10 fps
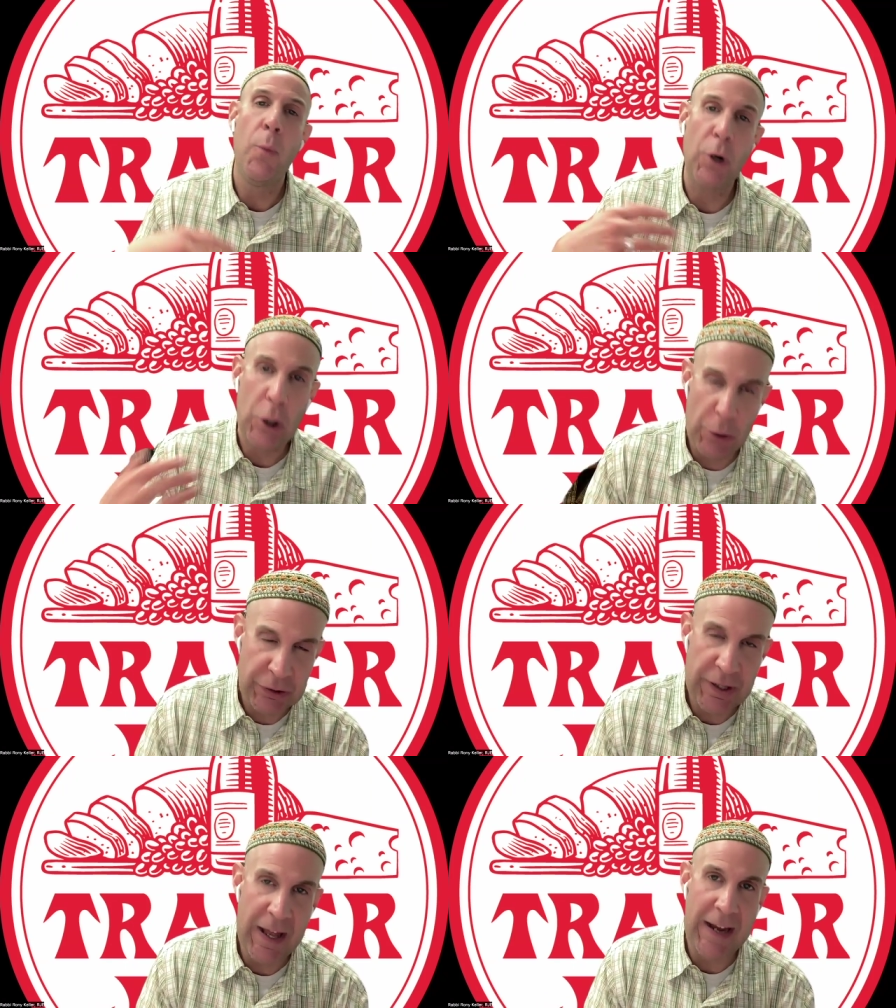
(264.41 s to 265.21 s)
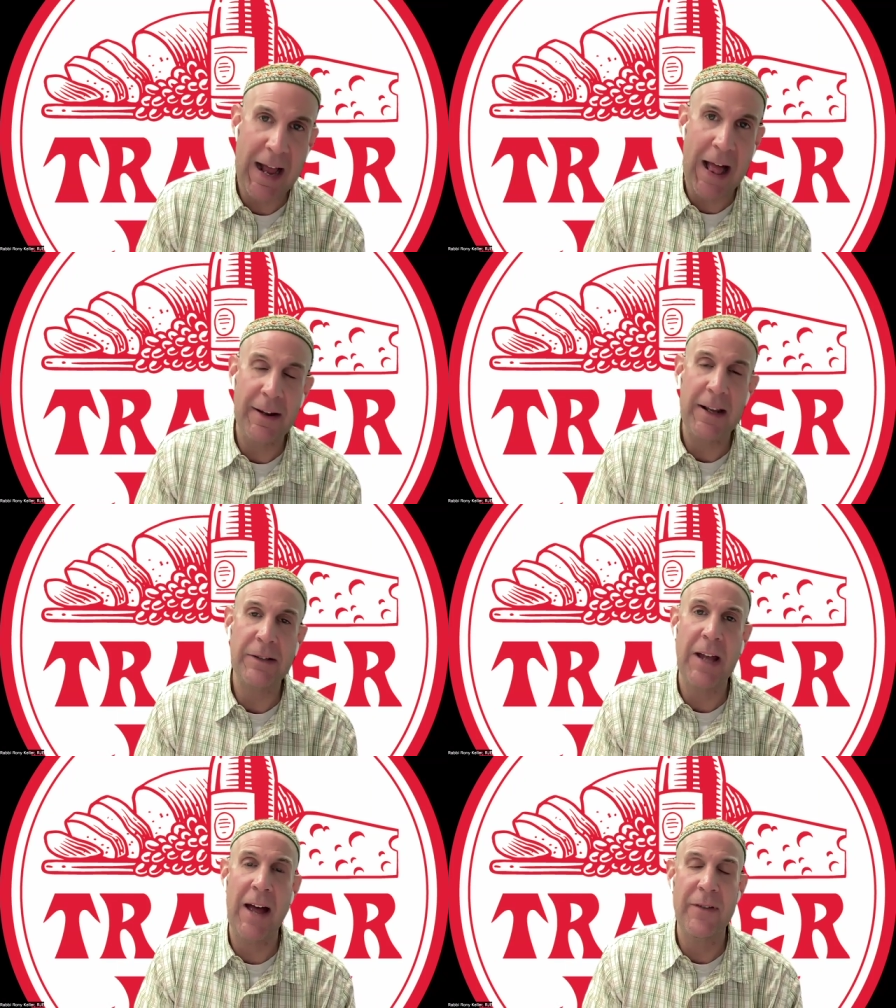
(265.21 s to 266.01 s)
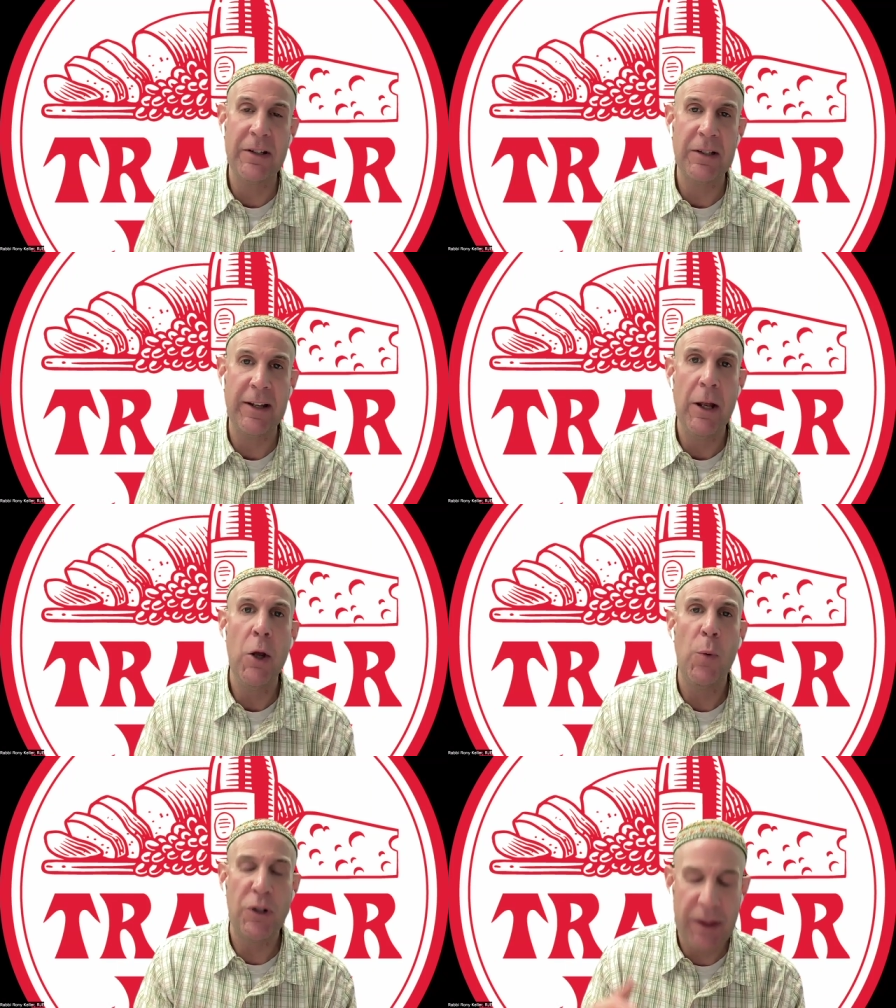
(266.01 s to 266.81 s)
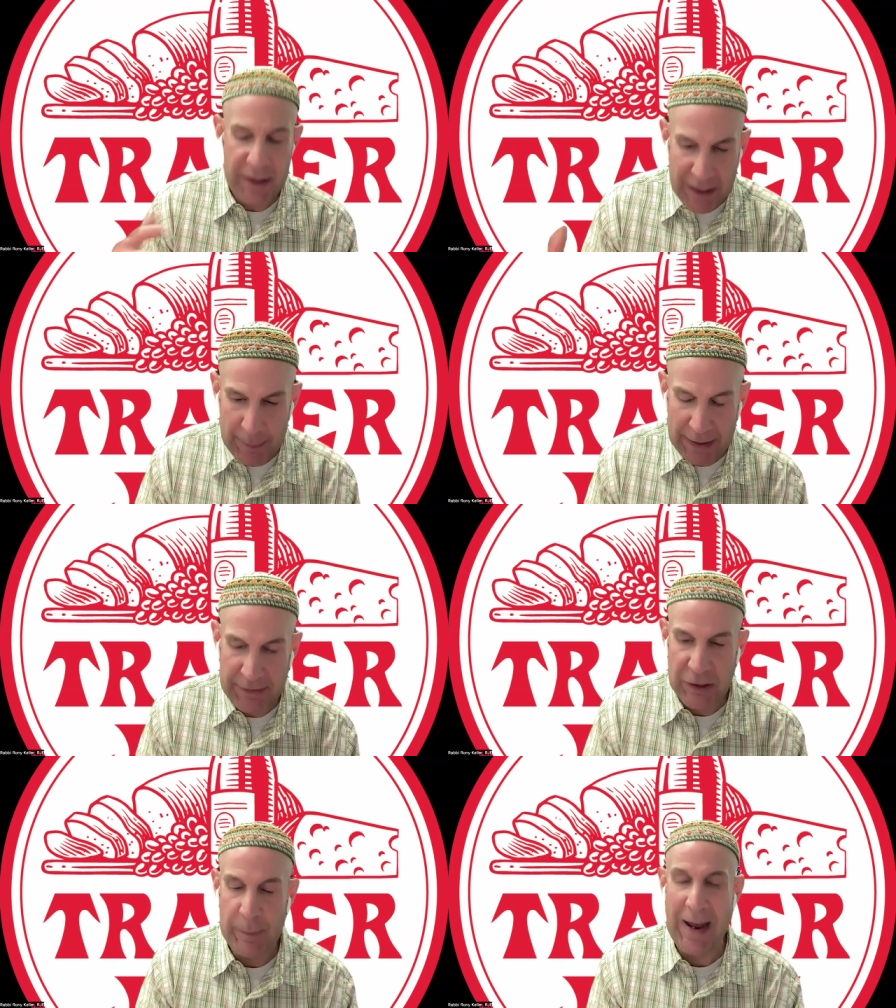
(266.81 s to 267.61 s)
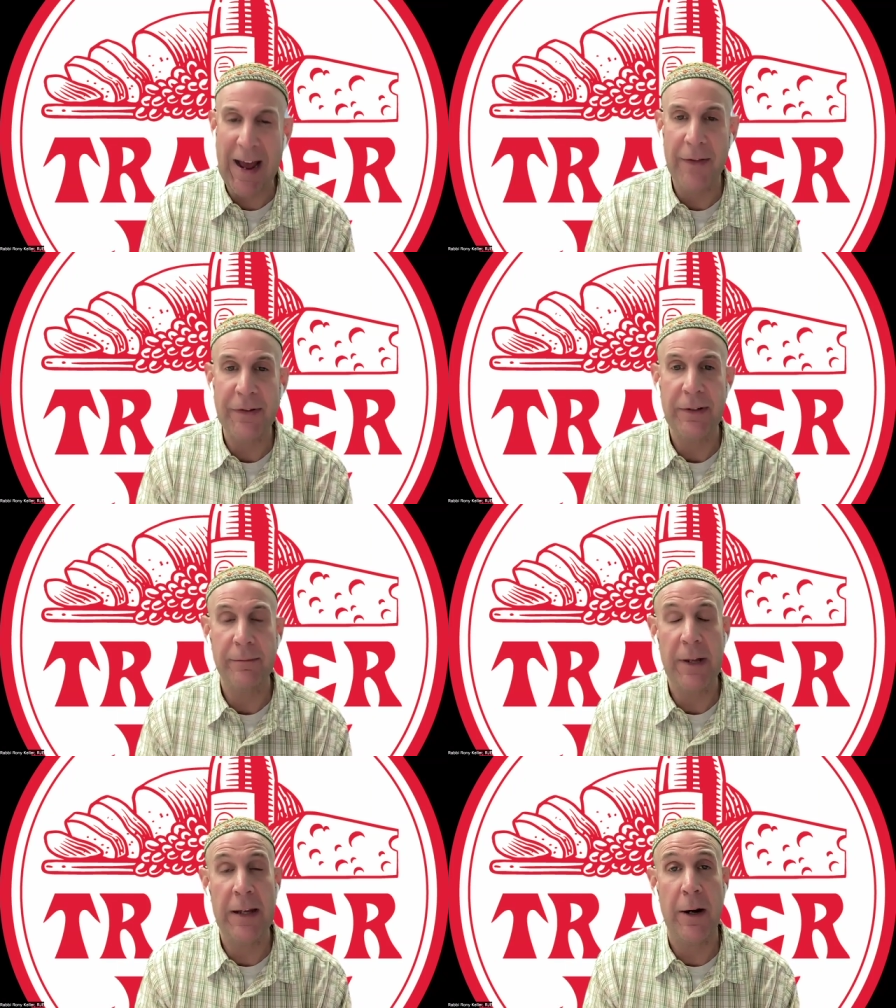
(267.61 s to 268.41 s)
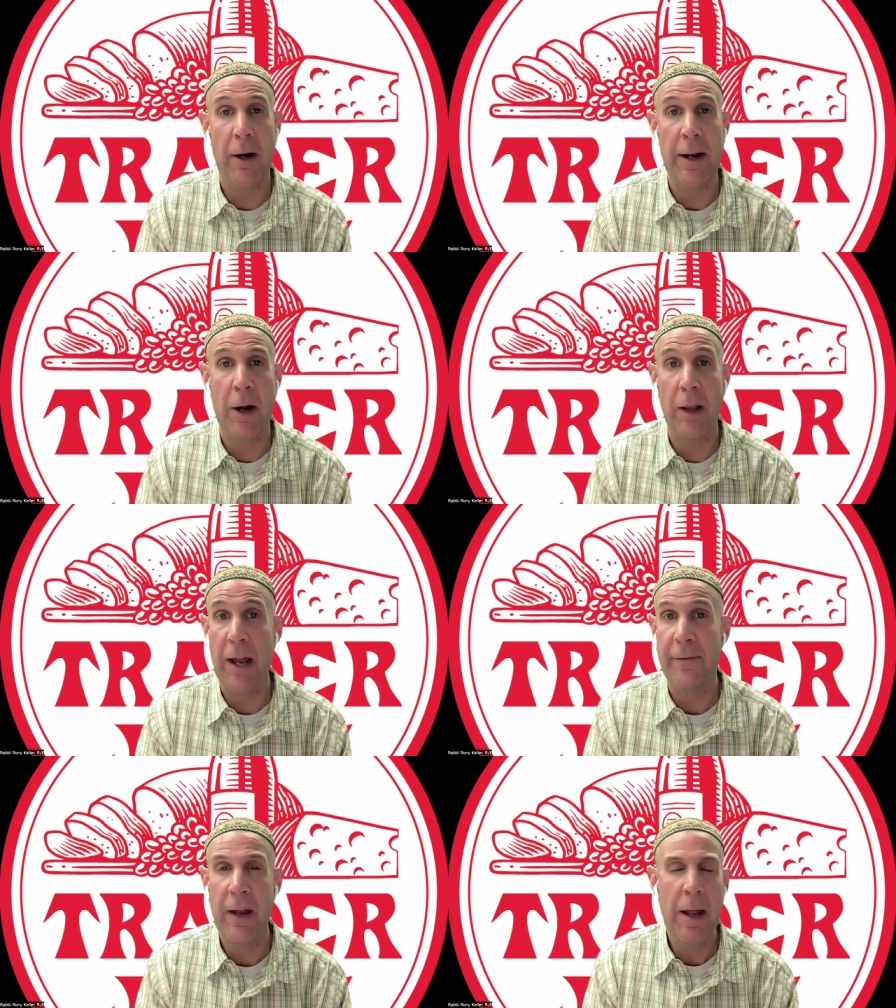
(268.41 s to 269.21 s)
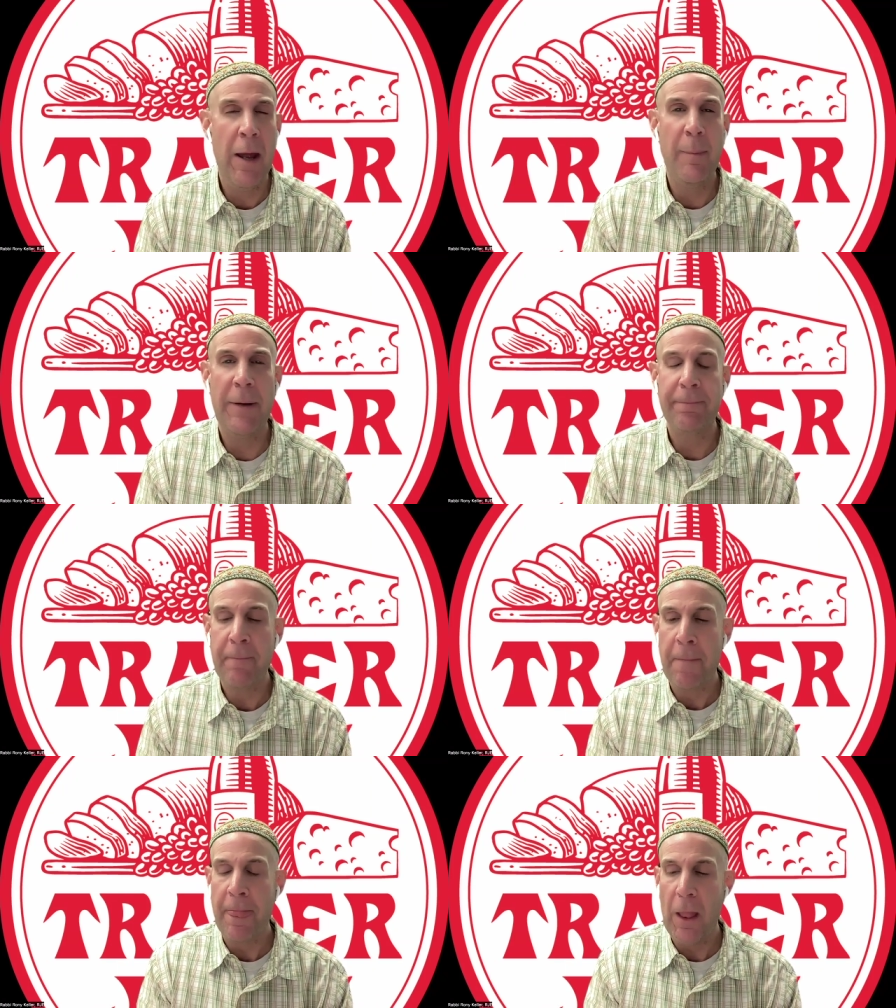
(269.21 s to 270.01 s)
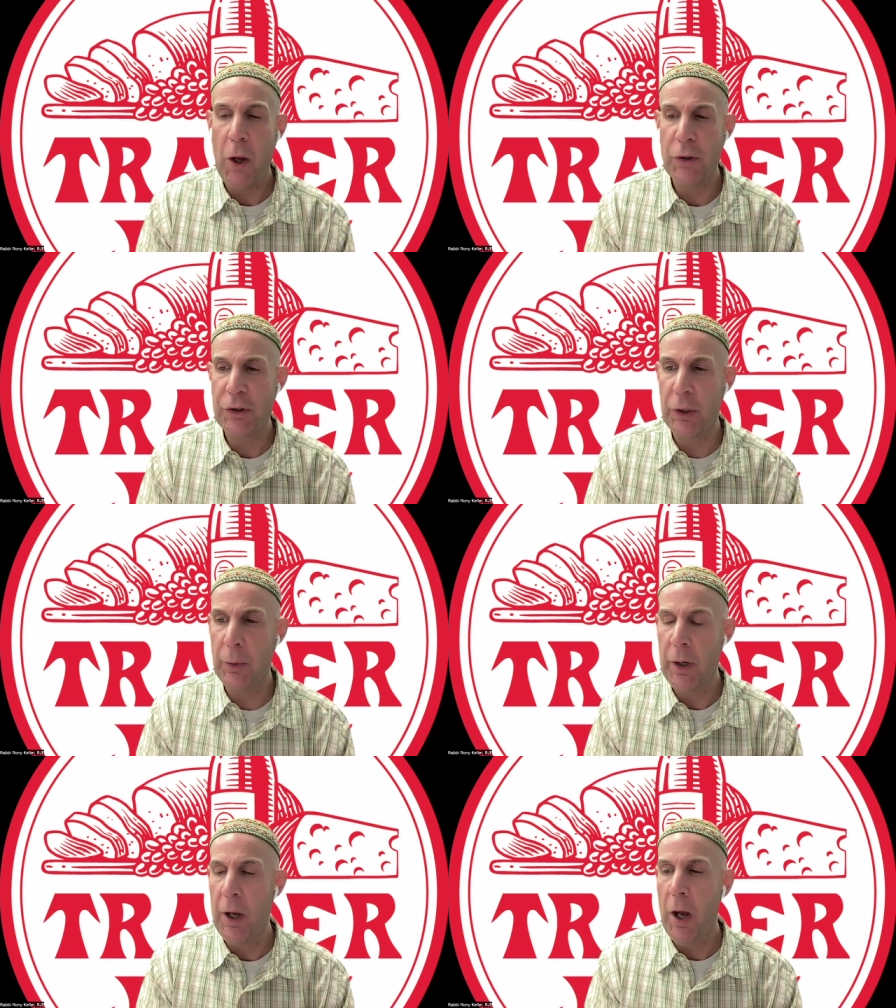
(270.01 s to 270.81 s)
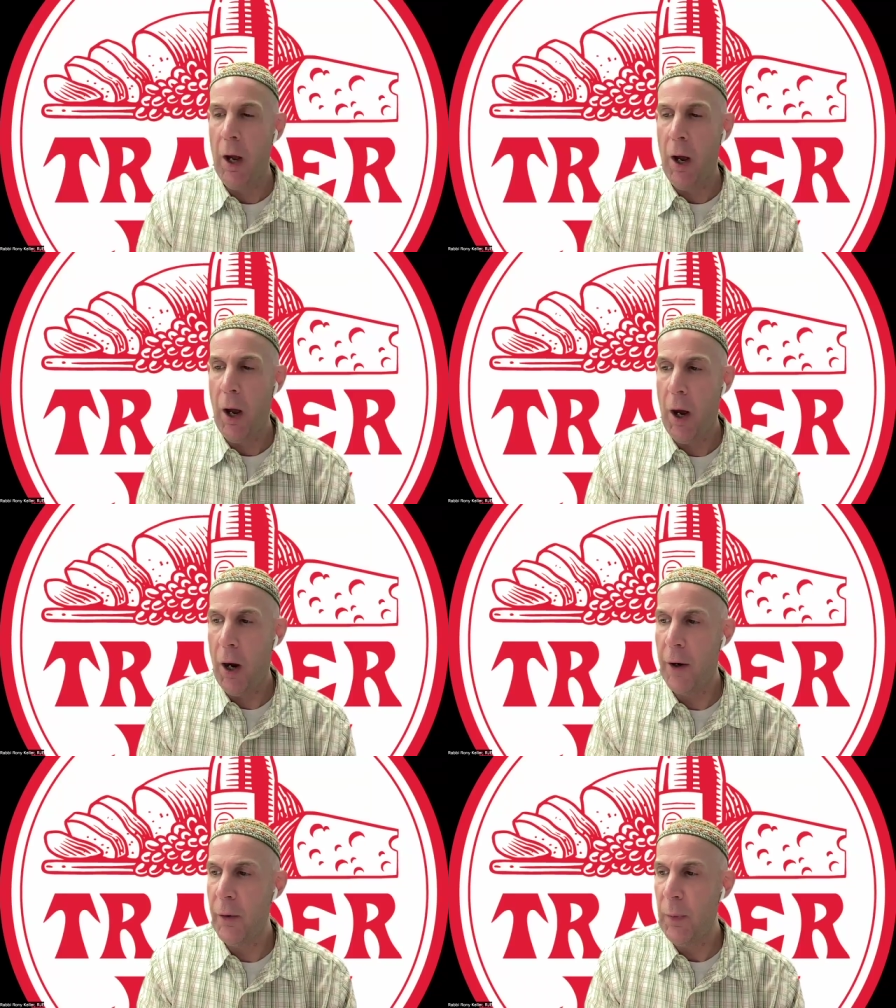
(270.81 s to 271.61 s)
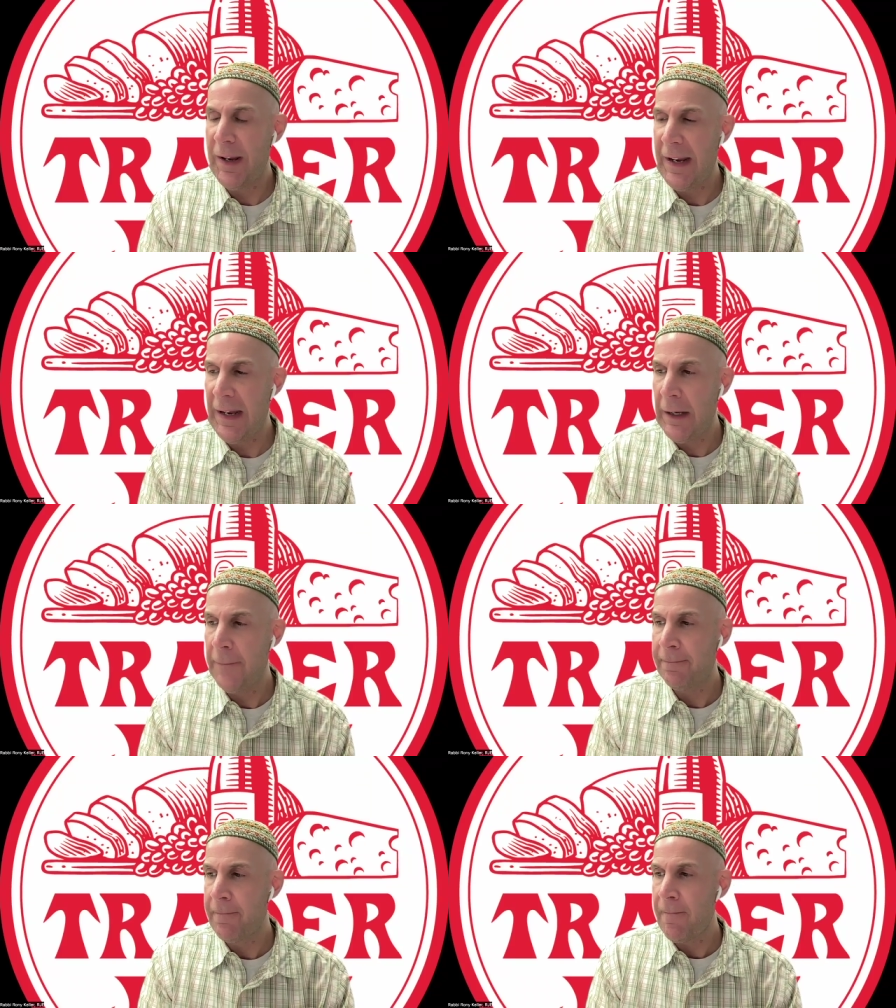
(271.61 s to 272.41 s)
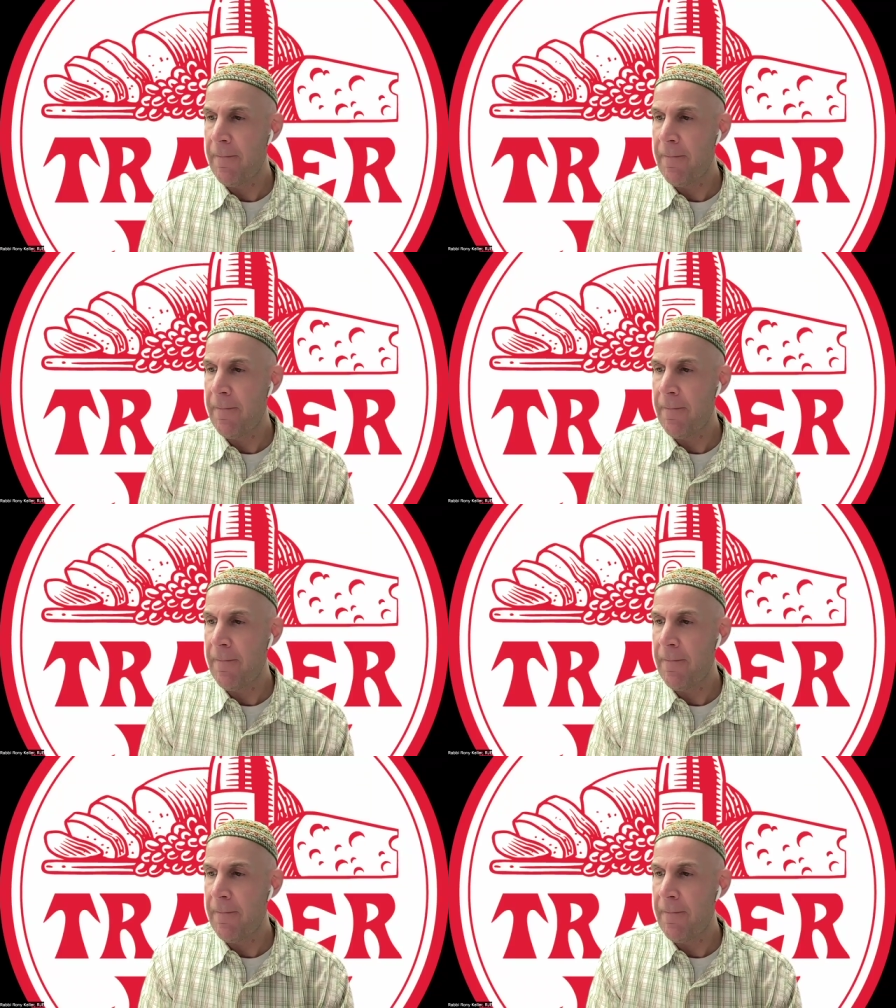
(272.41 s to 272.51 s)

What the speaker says: We're close to the High Holidays, obviously. We should think about these paths in our life. But also, are we